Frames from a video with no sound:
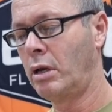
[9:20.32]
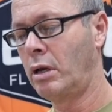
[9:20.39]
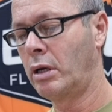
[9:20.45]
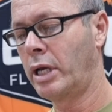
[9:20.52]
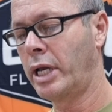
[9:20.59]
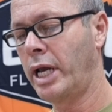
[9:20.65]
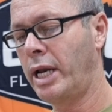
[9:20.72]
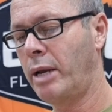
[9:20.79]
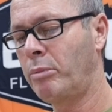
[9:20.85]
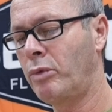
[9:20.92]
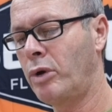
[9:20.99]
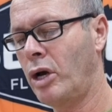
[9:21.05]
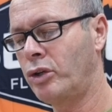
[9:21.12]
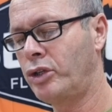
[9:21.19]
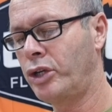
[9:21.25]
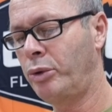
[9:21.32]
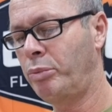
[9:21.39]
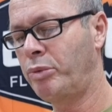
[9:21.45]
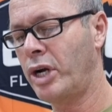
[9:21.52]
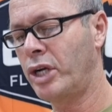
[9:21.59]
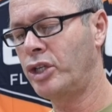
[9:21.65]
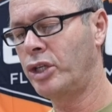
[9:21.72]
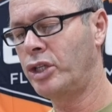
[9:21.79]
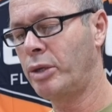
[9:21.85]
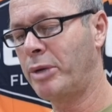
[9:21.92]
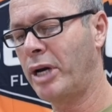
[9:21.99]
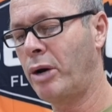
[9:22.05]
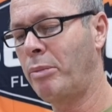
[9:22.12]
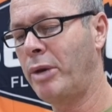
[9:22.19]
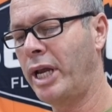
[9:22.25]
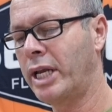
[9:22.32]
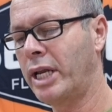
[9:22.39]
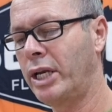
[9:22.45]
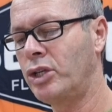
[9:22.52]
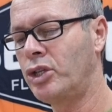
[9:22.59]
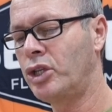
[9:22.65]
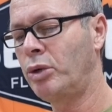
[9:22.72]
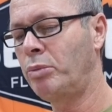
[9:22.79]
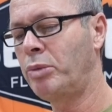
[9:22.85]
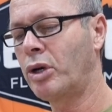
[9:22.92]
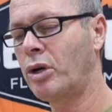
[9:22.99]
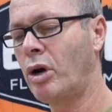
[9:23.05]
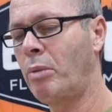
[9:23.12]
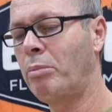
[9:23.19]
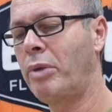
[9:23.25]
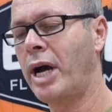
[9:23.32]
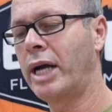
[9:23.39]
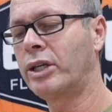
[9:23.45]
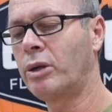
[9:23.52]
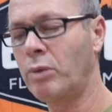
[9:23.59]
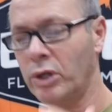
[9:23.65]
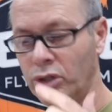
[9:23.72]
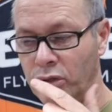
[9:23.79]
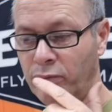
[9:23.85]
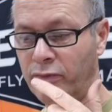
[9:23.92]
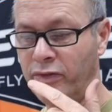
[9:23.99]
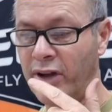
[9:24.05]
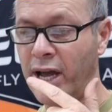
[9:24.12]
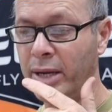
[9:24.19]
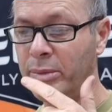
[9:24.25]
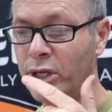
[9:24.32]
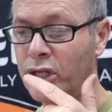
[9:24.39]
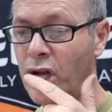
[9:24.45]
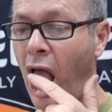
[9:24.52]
Again, I'm not too precious about making it super compact. I want some fibres